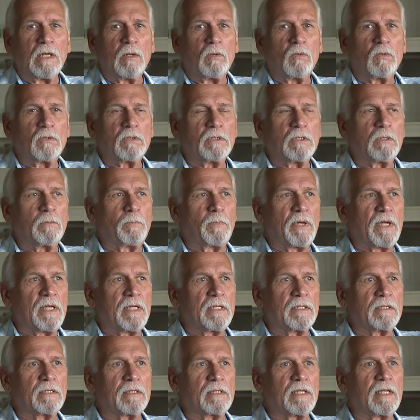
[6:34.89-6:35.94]
I wanted to
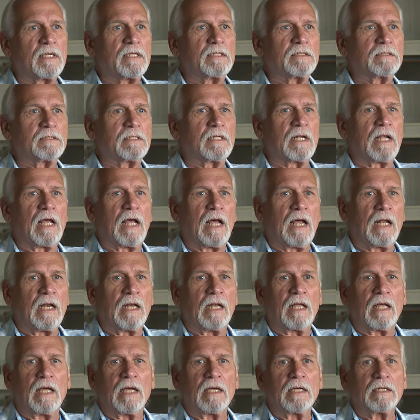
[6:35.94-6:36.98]
paint things that I
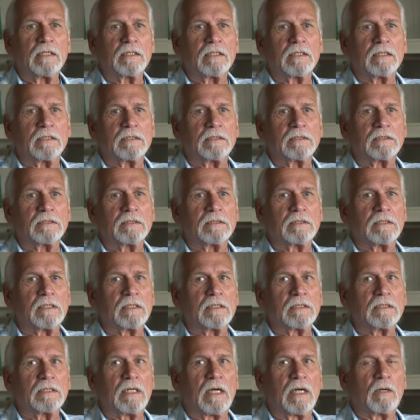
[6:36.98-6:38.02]
like, and
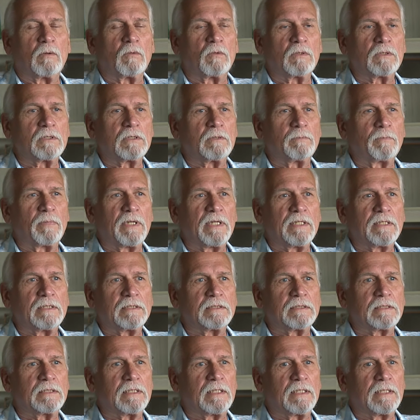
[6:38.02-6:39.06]
I wanted to
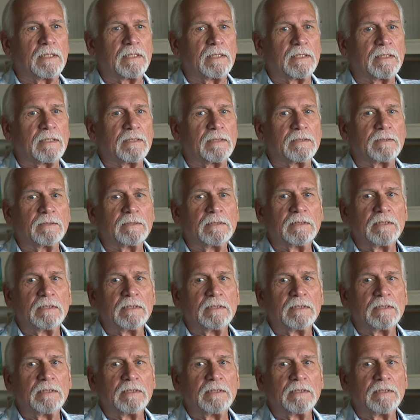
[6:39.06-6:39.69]
paint